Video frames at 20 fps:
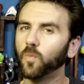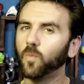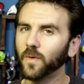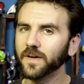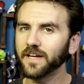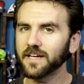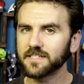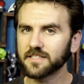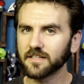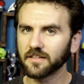
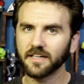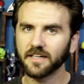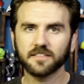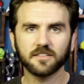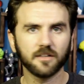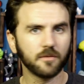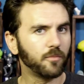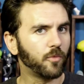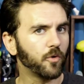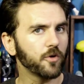When I
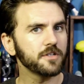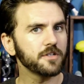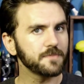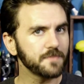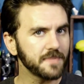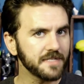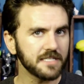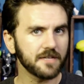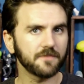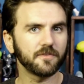select a more
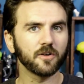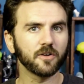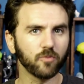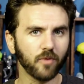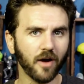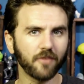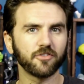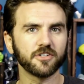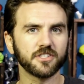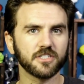specific
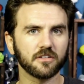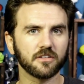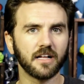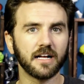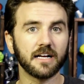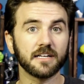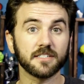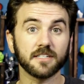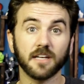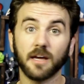reference
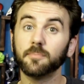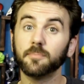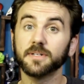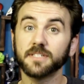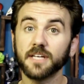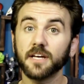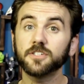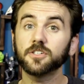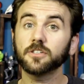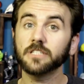class, I'm
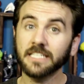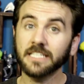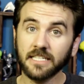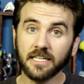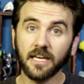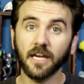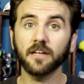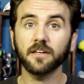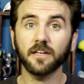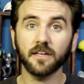potentially
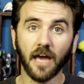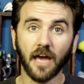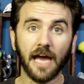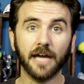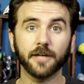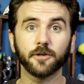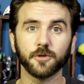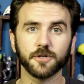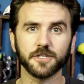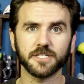gaining
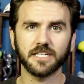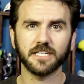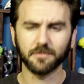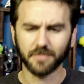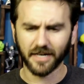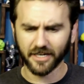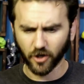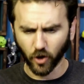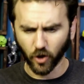accuracy by